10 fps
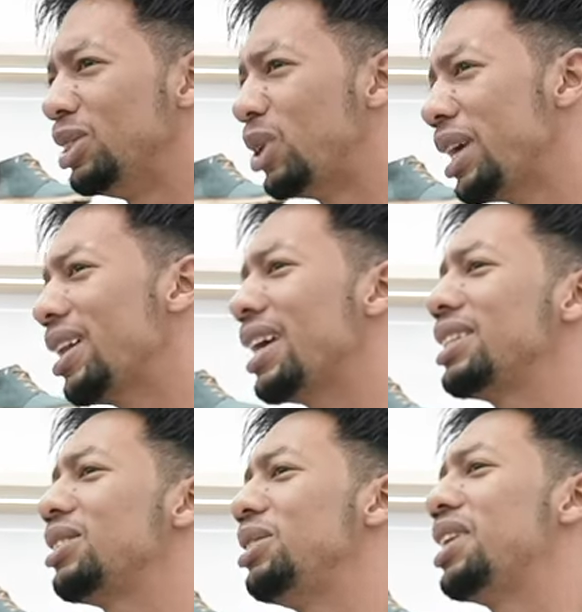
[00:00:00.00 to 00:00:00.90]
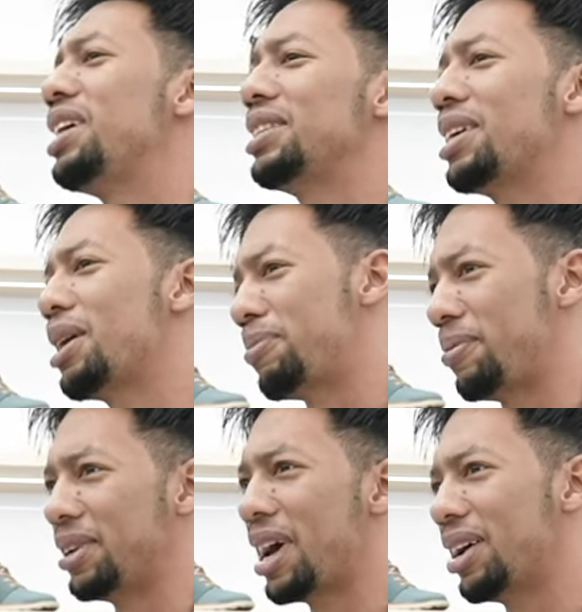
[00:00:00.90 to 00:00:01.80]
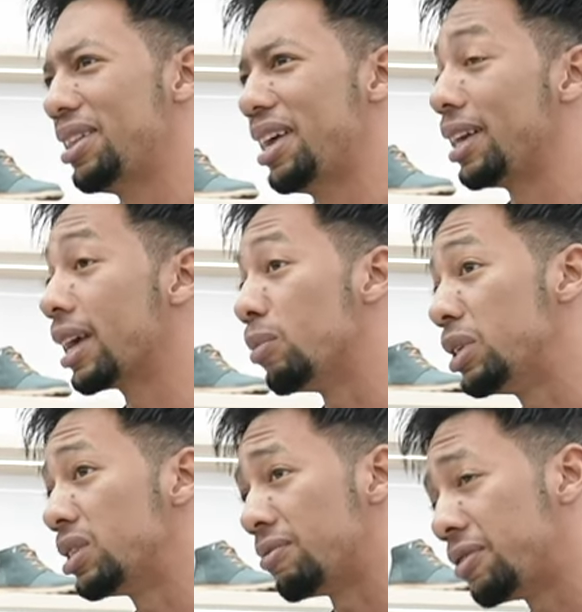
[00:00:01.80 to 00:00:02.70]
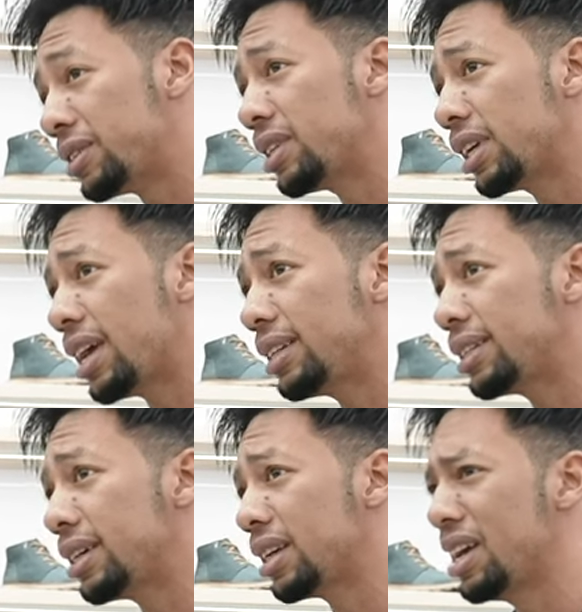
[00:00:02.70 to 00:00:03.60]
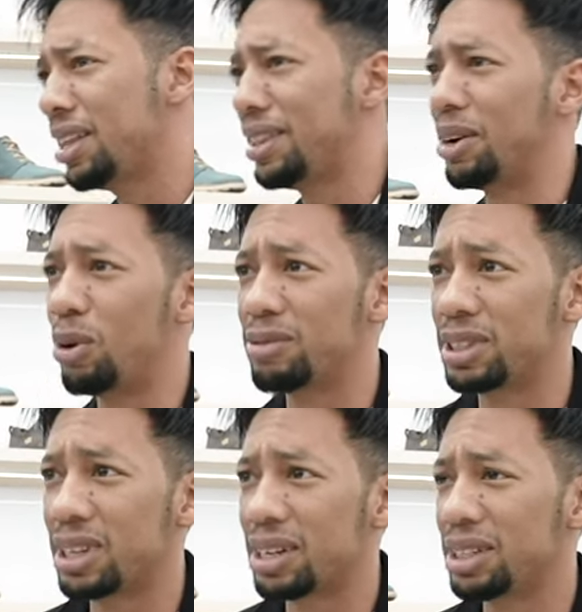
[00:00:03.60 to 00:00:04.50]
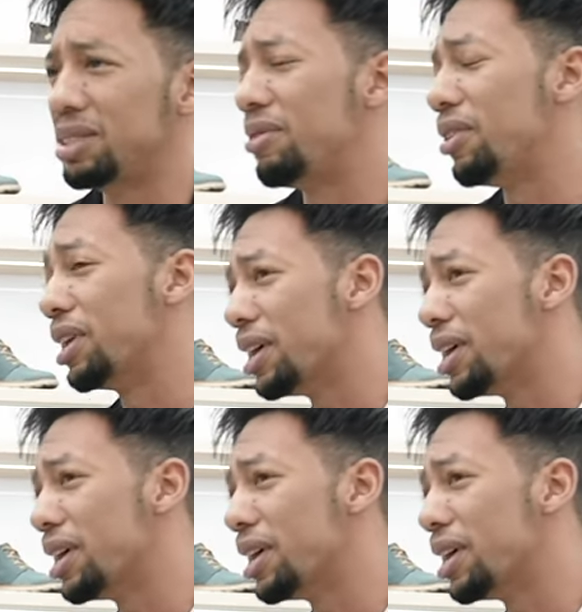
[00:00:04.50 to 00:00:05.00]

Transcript: Drake likes to change it up now and then. He can be sophisticated, then all of a sudden he's very